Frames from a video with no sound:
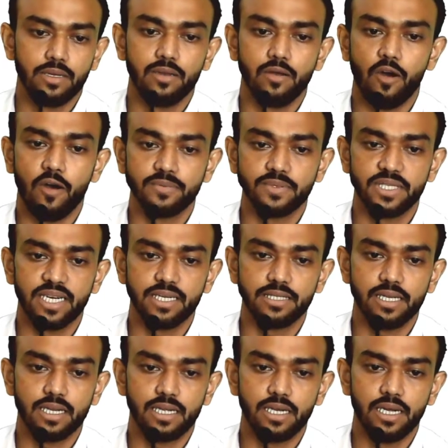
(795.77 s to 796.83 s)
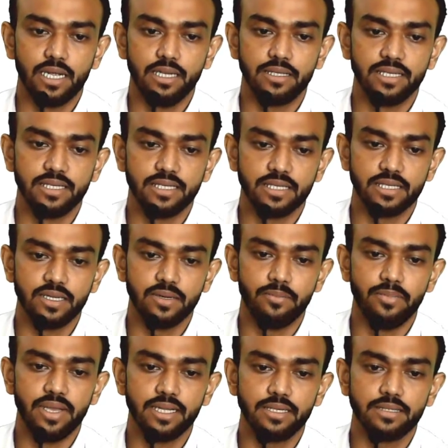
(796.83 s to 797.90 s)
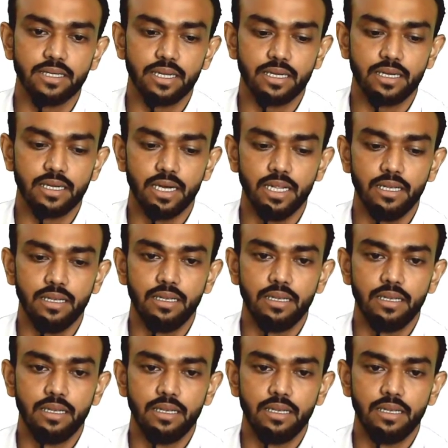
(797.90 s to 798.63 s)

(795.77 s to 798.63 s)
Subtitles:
offset circle, this is the base circle.